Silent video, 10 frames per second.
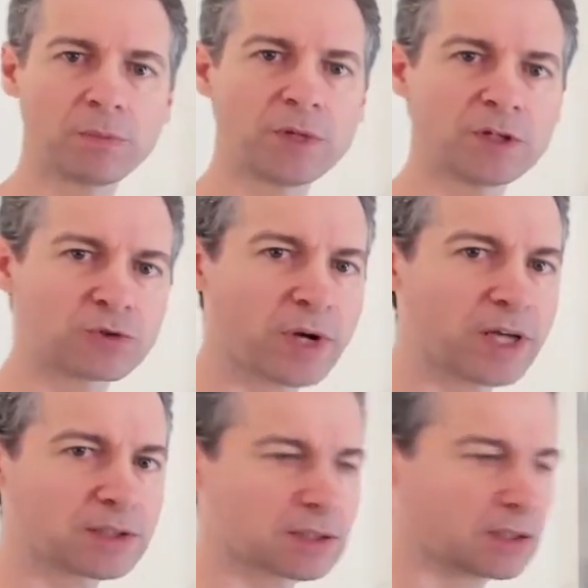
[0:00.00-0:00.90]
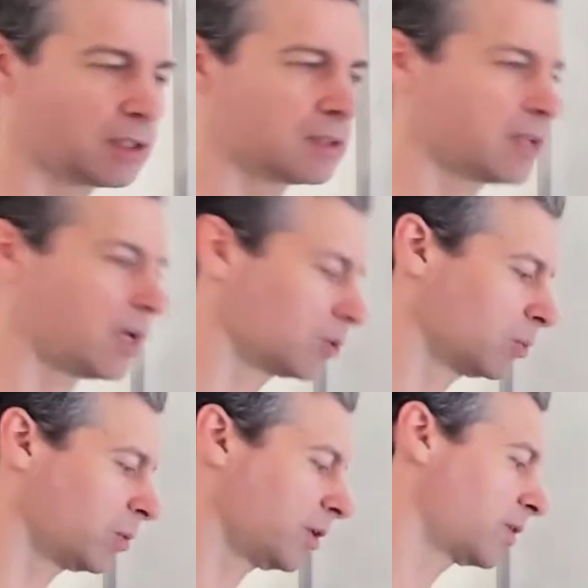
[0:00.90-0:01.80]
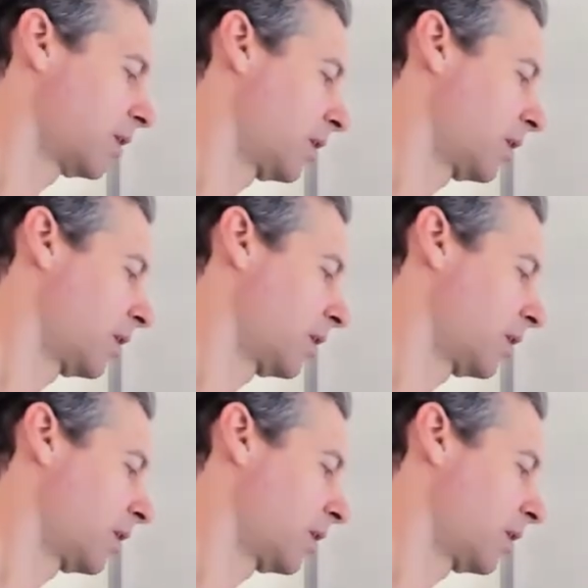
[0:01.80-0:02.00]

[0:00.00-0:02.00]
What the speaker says: addressed and dealt with.